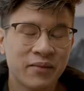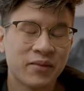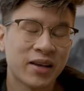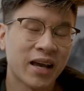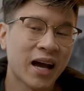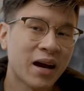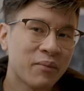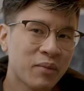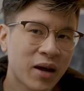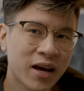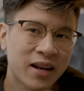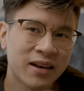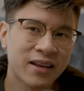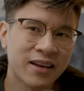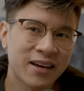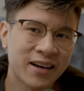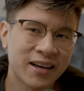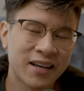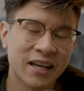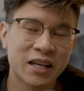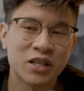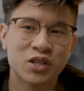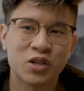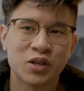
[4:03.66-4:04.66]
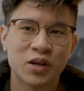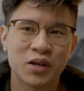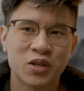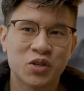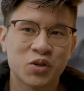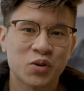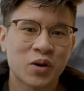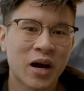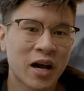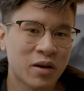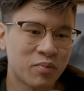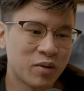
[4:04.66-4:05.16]
I mean, I'm not an
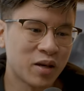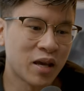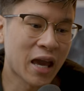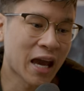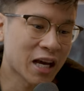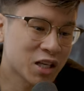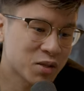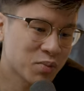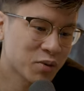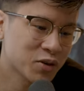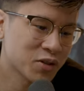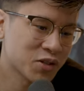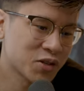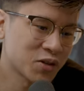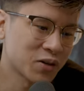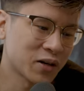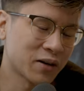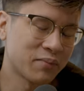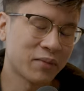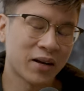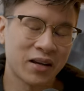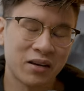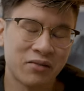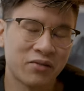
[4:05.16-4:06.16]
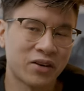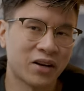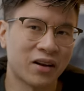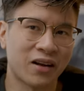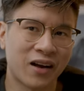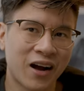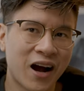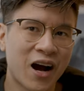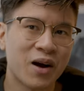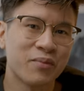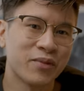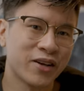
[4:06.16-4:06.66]
intellectual IP expert, so I'm not even gonna
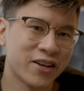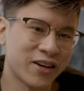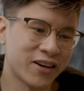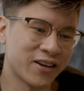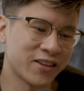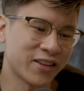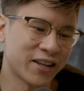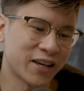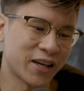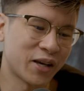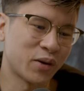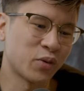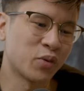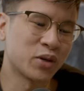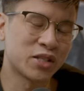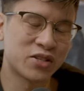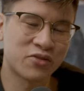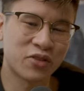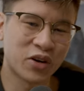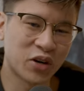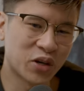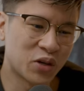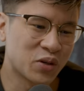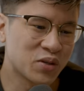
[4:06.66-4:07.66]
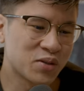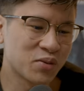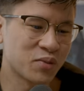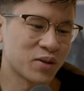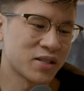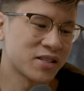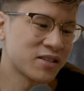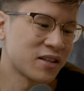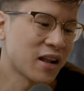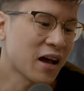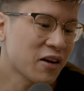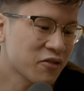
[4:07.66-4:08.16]
comment on like what's fair use and
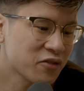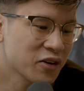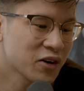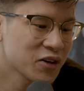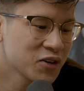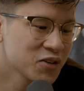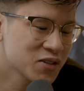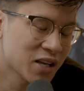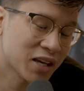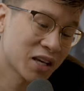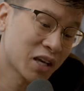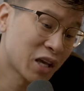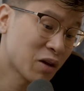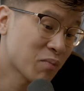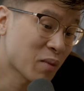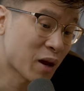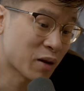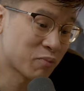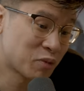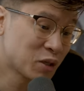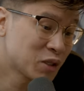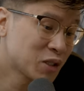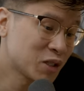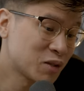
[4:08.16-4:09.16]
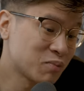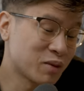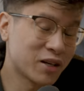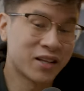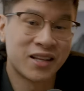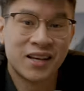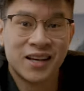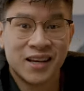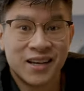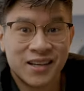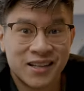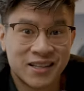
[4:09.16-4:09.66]
what's not fair use. I can give my opinion,
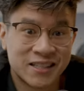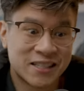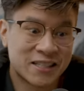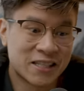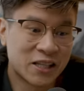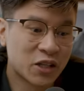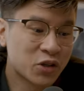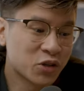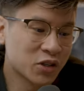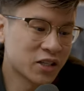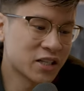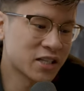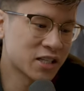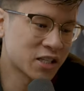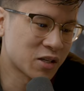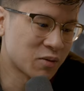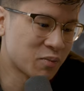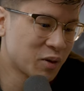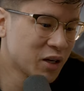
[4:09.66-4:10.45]
but it's literally just